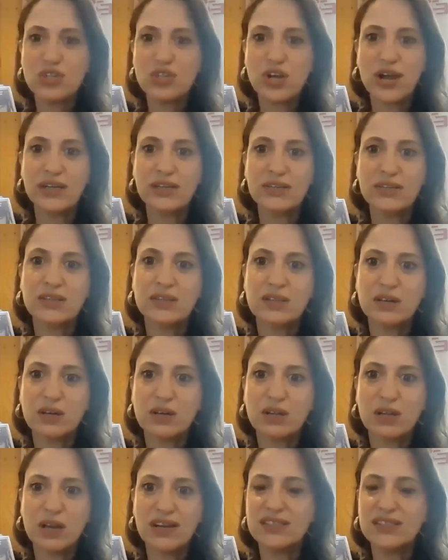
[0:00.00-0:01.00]
child in the
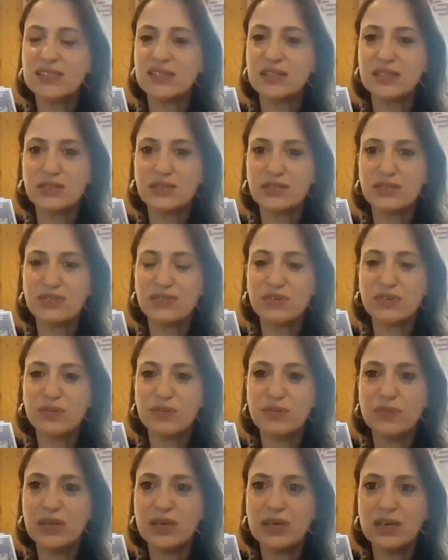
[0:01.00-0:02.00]
closet, for
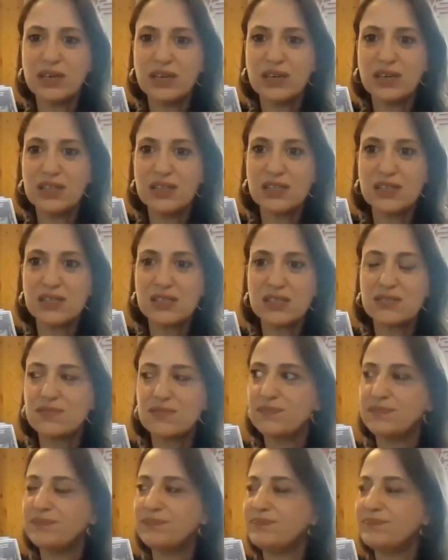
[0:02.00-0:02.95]
me, it's